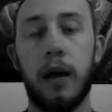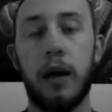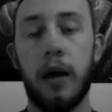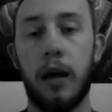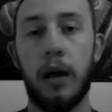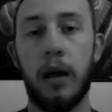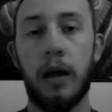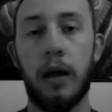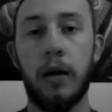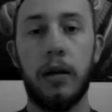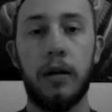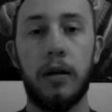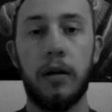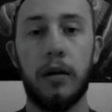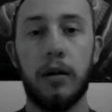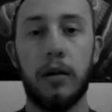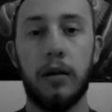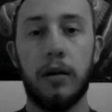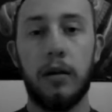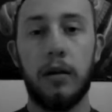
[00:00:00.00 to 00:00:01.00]

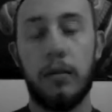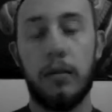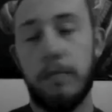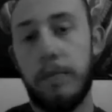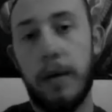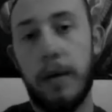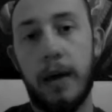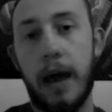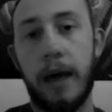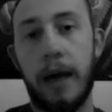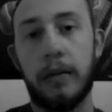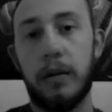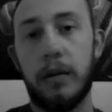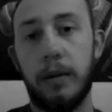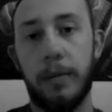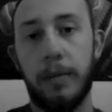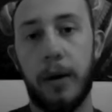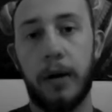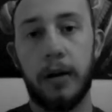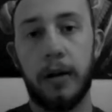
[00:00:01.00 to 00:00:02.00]
acted
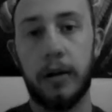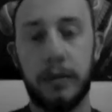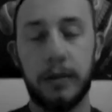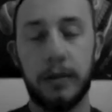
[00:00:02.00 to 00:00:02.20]
upon in our